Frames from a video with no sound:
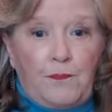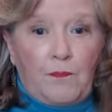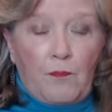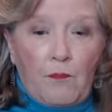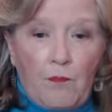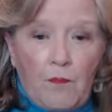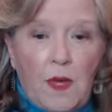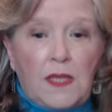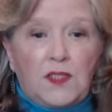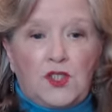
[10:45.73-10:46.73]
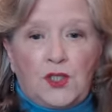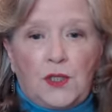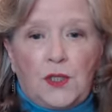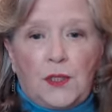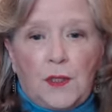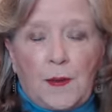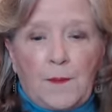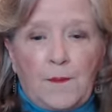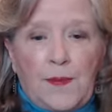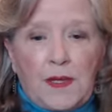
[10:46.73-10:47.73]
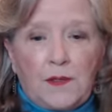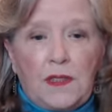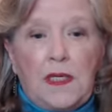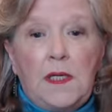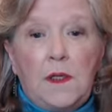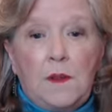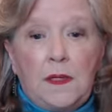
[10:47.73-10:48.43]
much better year